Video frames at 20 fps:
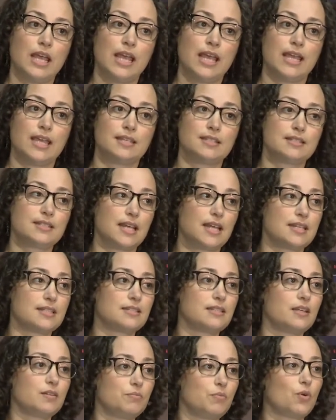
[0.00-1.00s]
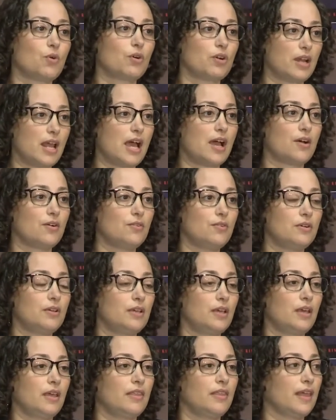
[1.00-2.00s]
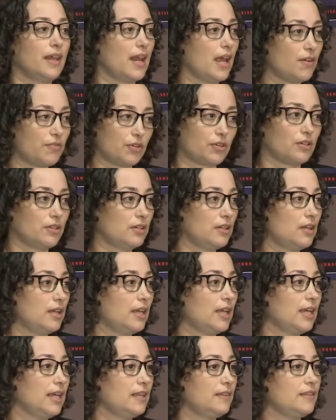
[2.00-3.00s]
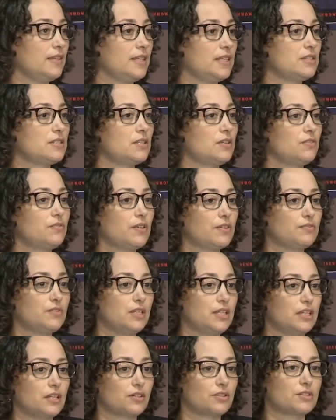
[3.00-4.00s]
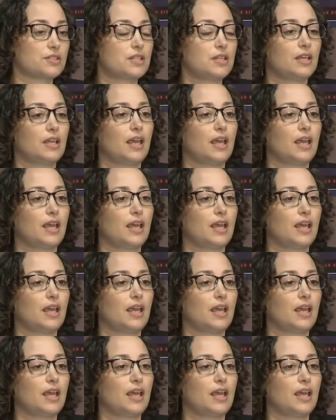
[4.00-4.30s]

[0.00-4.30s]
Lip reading: is tested more now than ever in these 50 years.